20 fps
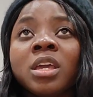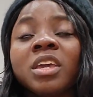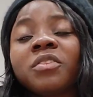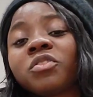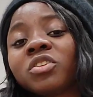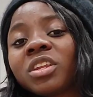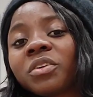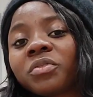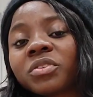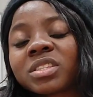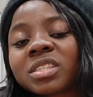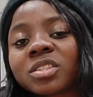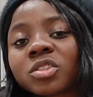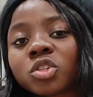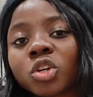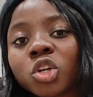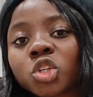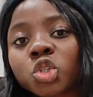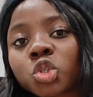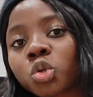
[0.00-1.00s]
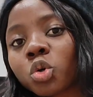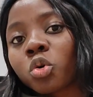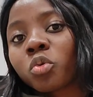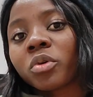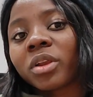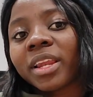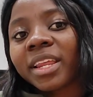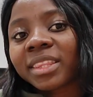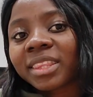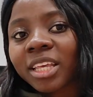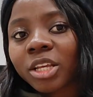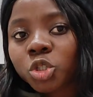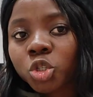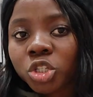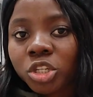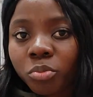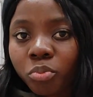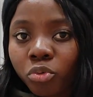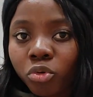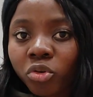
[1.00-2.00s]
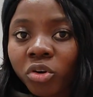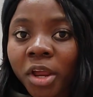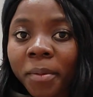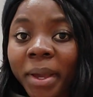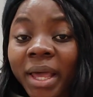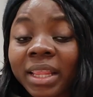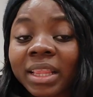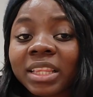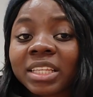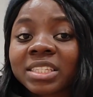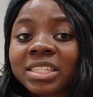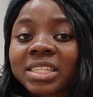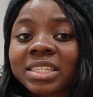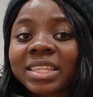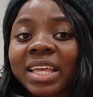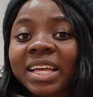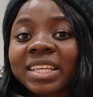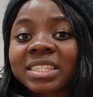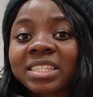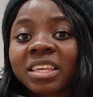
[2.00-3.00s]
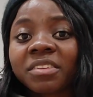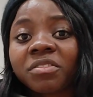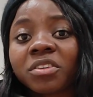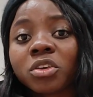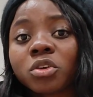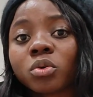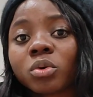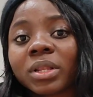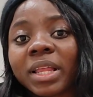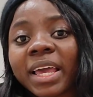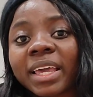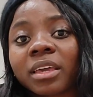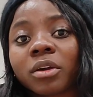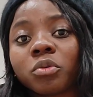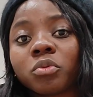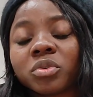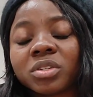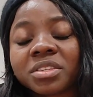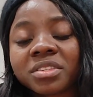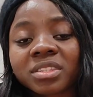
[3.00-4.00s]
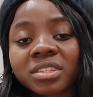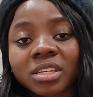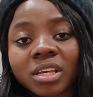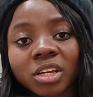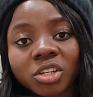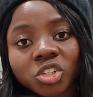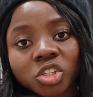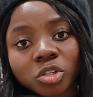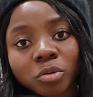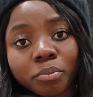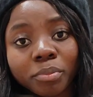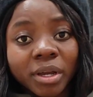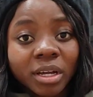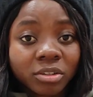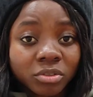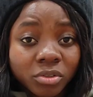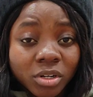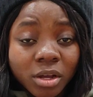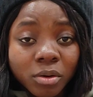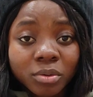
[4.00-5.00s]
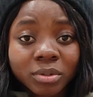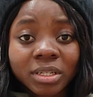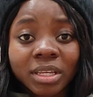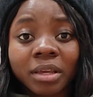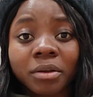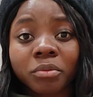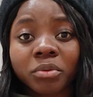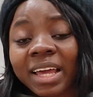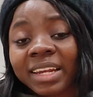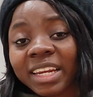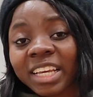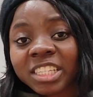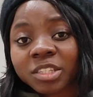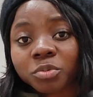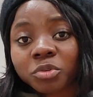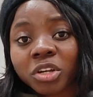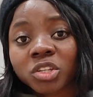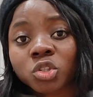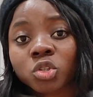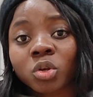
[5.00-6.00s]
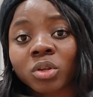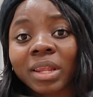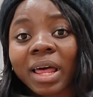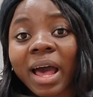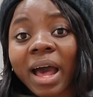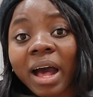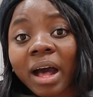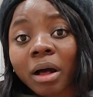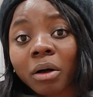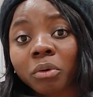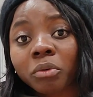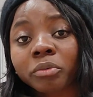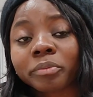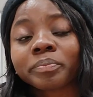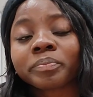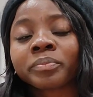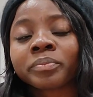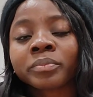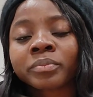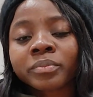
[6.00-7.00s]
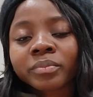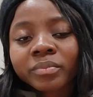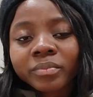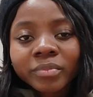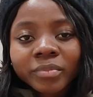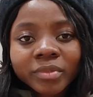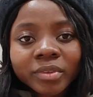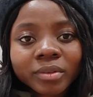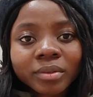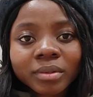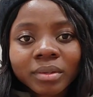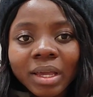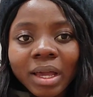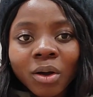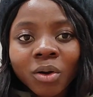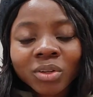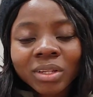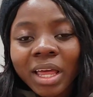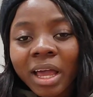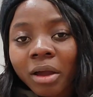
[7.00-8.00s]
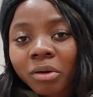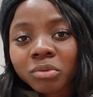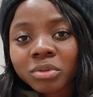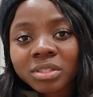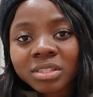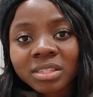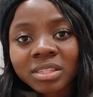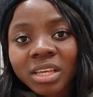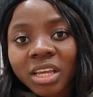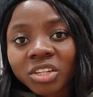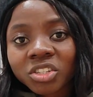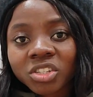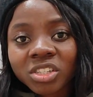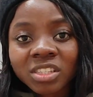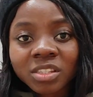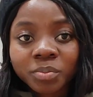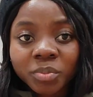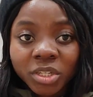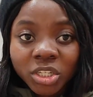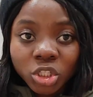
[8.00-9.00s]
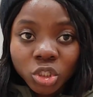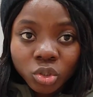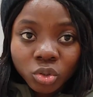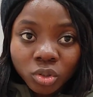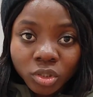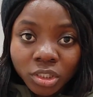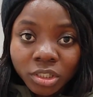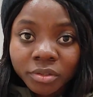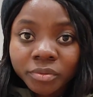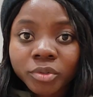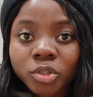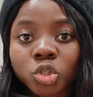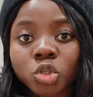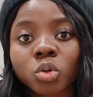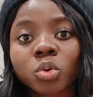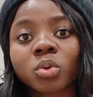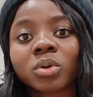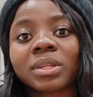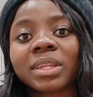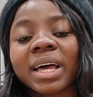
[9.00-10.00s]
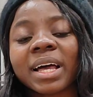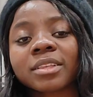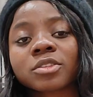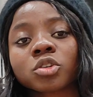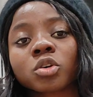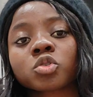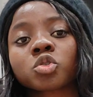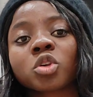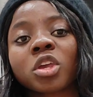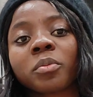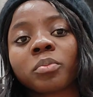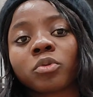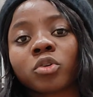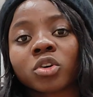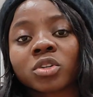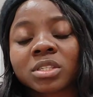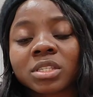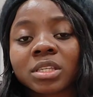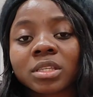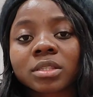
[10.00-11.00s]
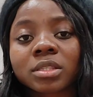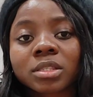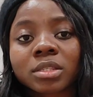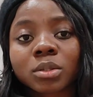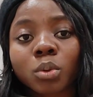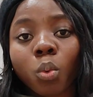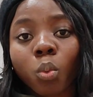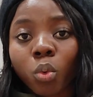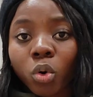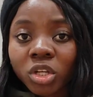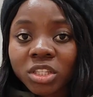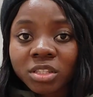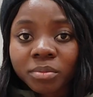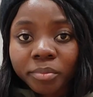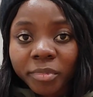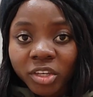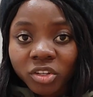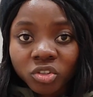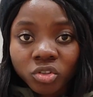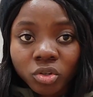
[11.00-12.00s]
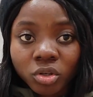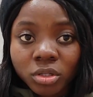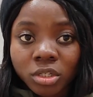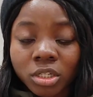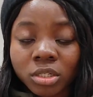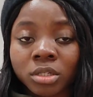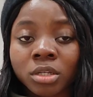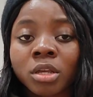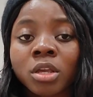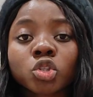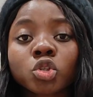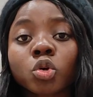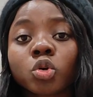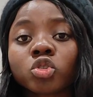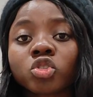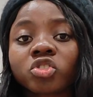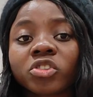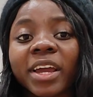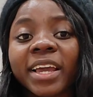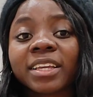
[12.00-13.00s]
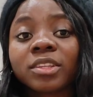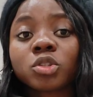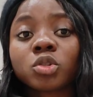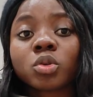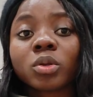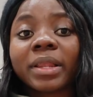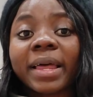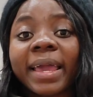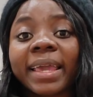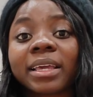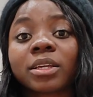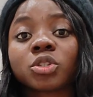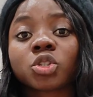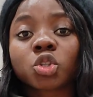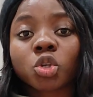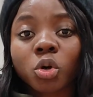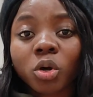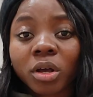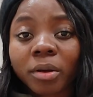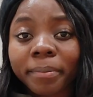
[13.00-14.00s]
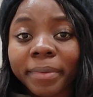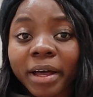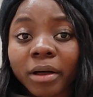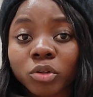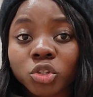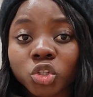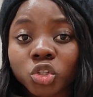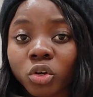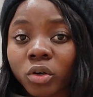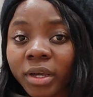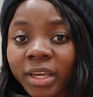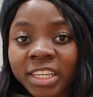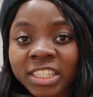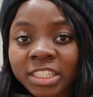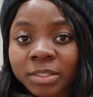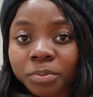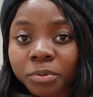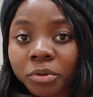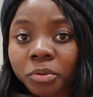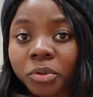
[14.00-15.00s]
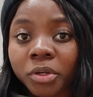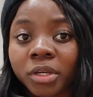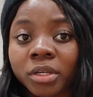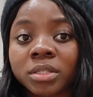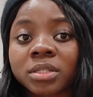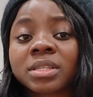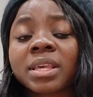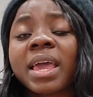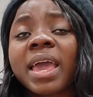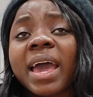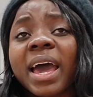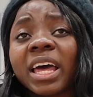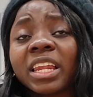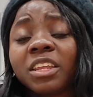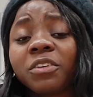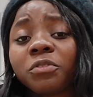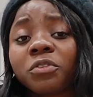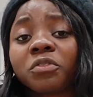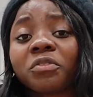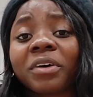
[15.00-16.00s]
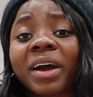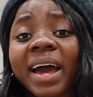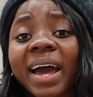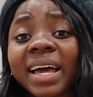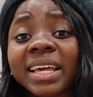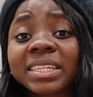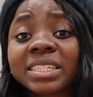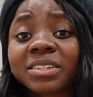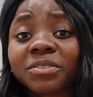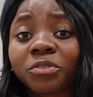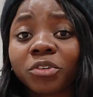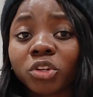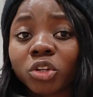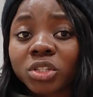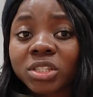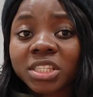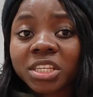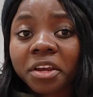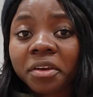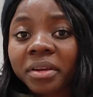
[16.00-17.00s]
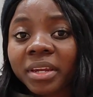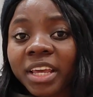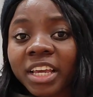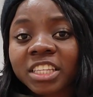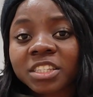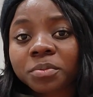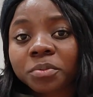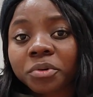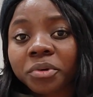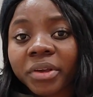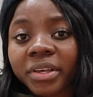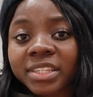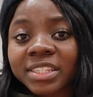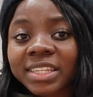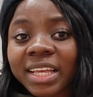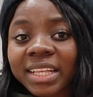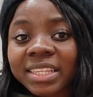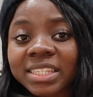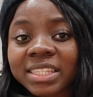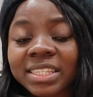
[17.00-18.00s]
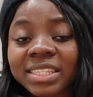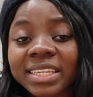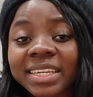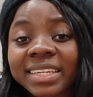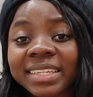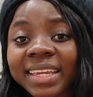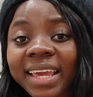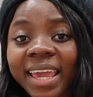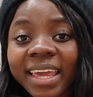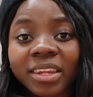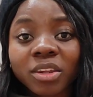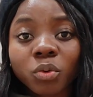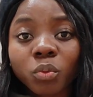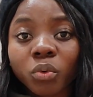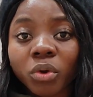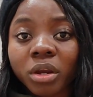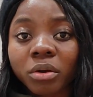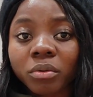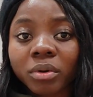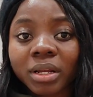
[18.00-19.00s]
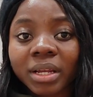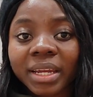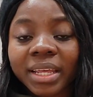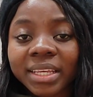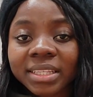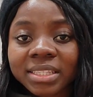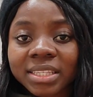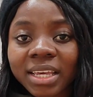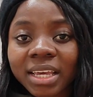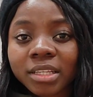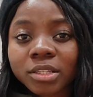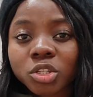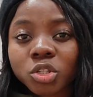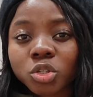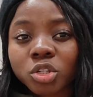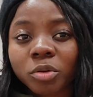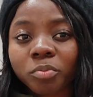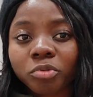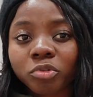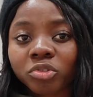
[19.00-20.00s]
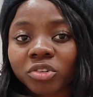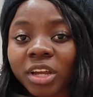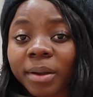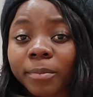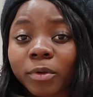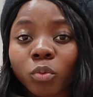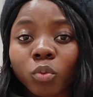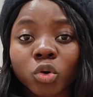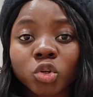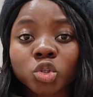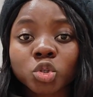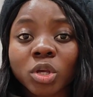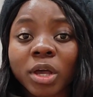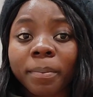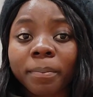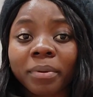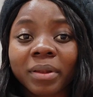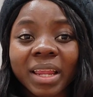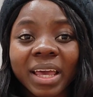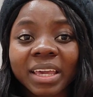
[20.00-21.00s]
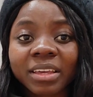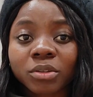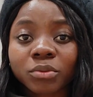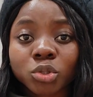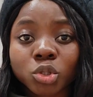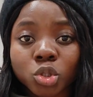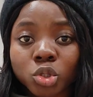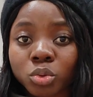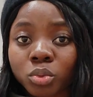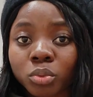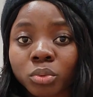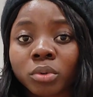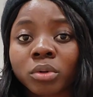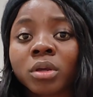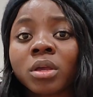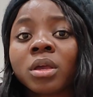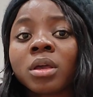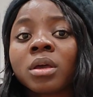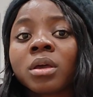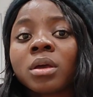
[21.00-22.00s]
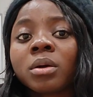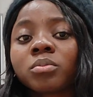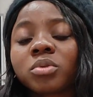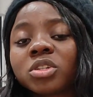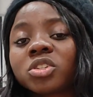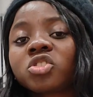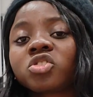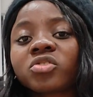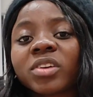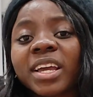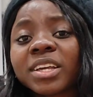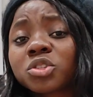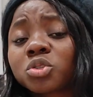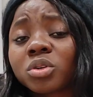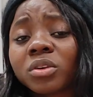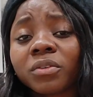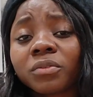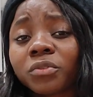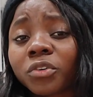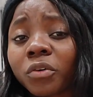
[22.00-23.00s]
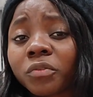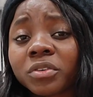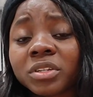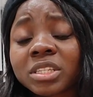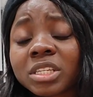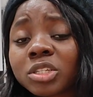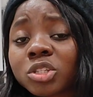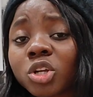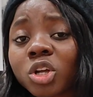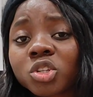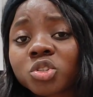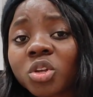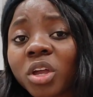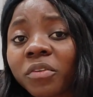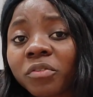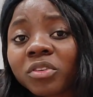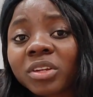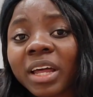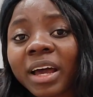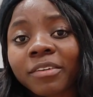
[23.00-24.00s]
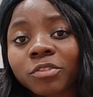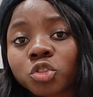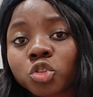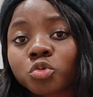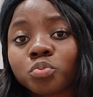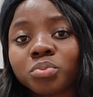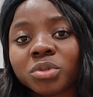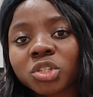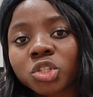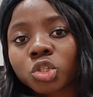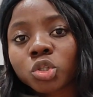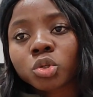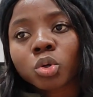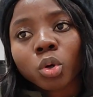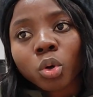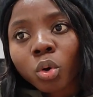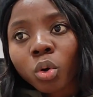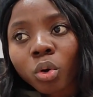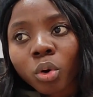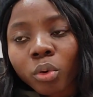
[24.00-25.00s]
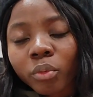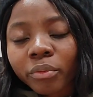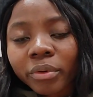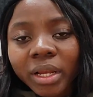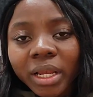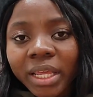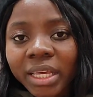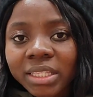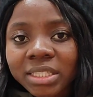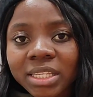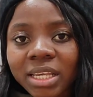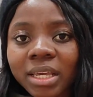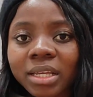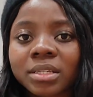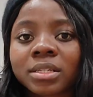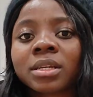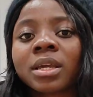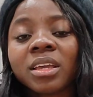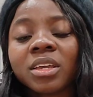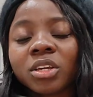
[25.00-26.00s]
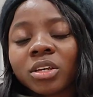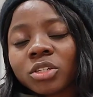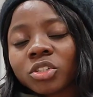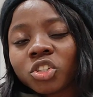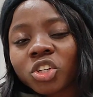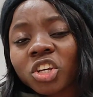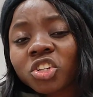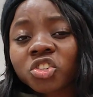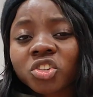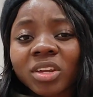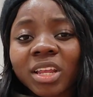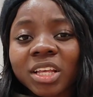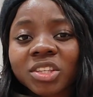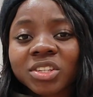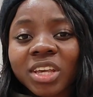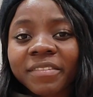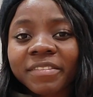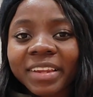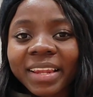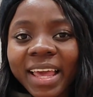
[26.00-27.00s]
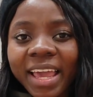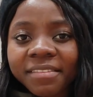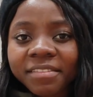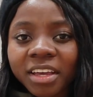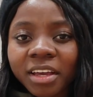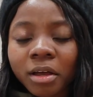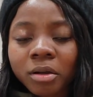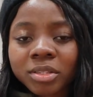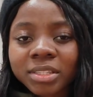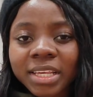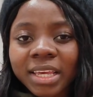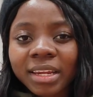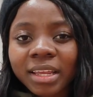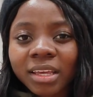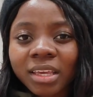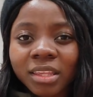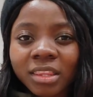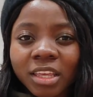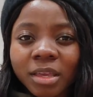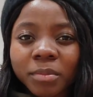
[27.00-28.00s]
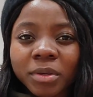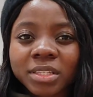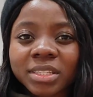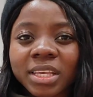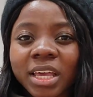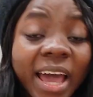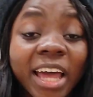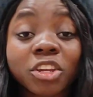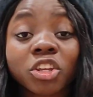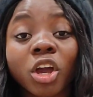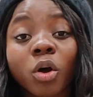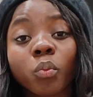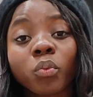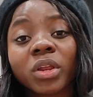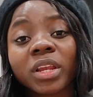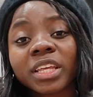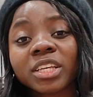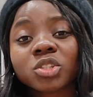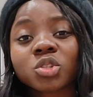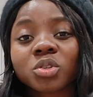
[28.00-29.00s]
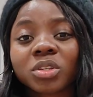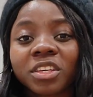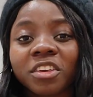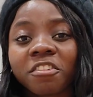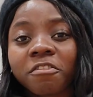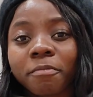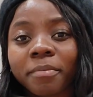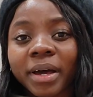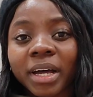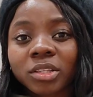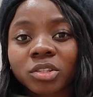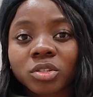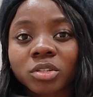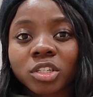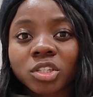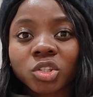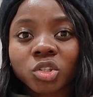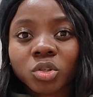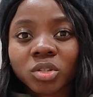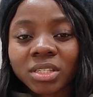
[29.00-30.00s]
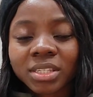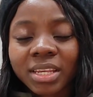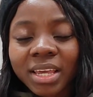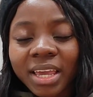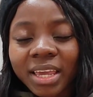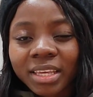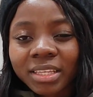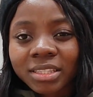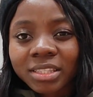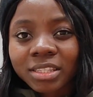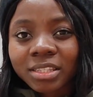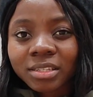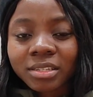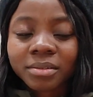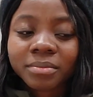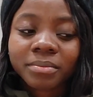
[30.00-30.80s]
Even if it is not so related to the program, at least it has given you like a research background, an experience on how research is being done. So that's also a plus. It's worth mentioning. So try to like talk about your experience. And if you've had volunteering experience that is in any way related to the program you want to apply to, please try to involve it. It does not even have to be so related. Just show that you have a life outside academics and you are willing to give back to the society.